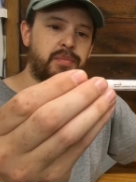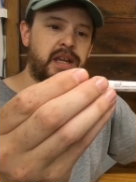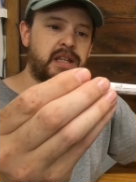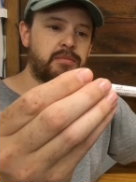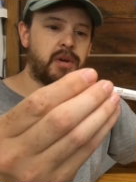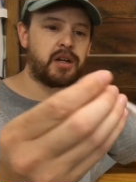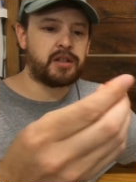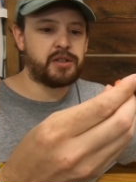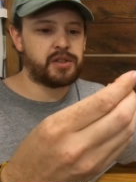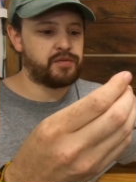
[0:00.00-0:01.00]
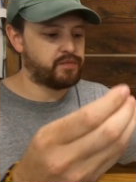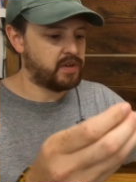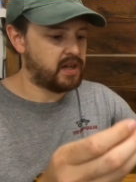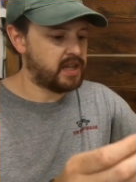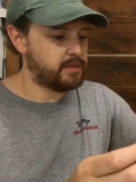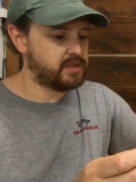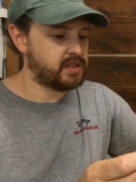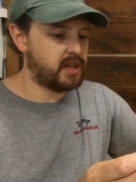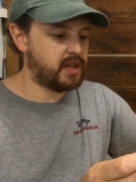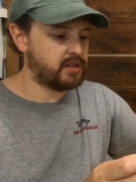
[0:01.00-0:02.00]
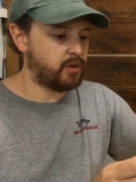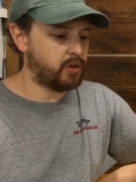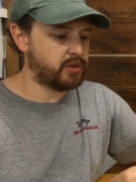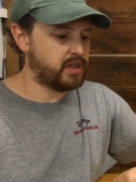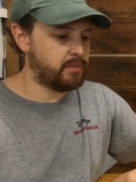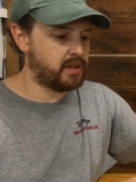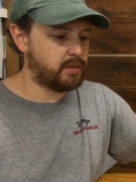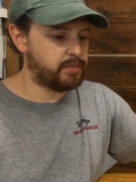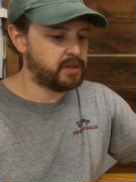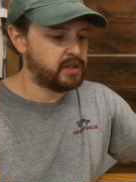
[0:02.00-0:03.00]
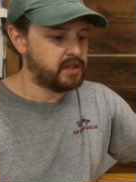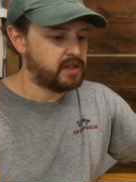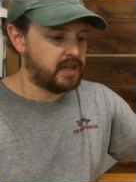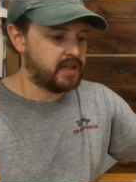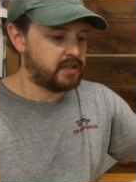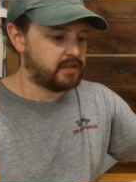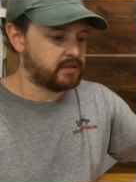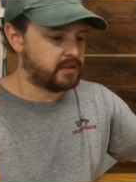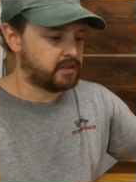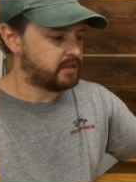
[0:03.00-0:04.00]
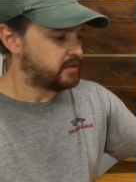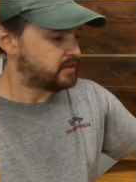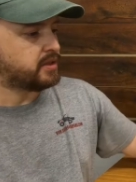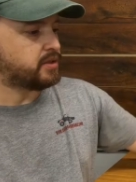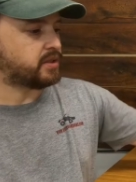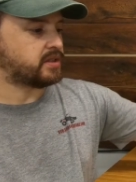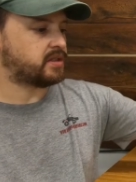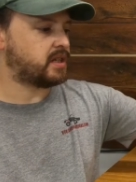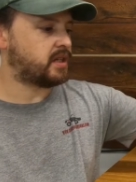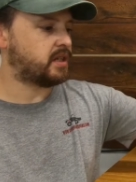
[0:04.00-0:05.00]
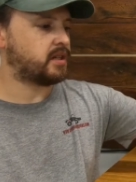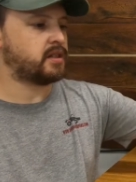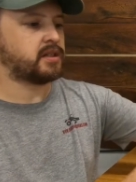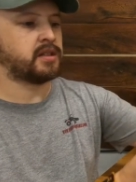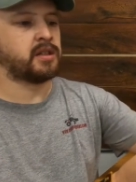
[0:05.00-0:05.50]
paint markers on Amazon, ordered them up, and you can see here